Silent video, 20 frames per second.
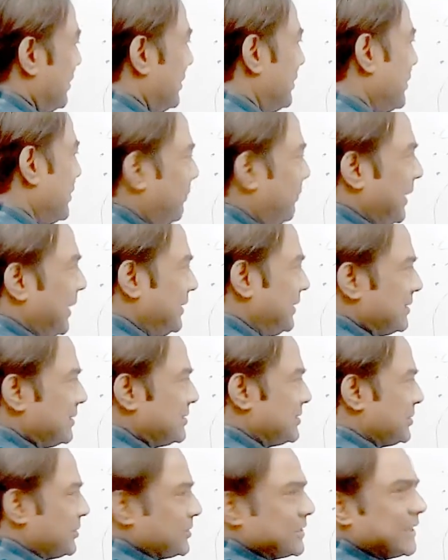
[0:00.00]
The pet
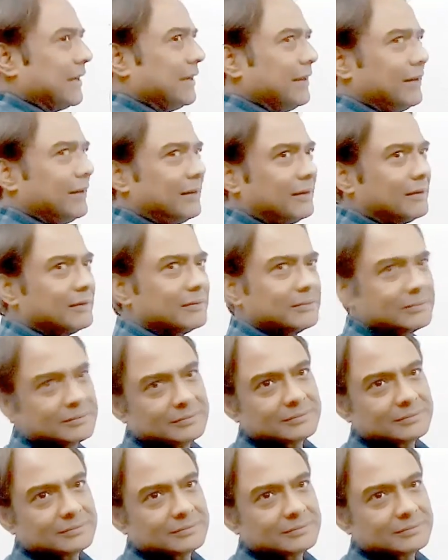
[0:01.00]
is docile.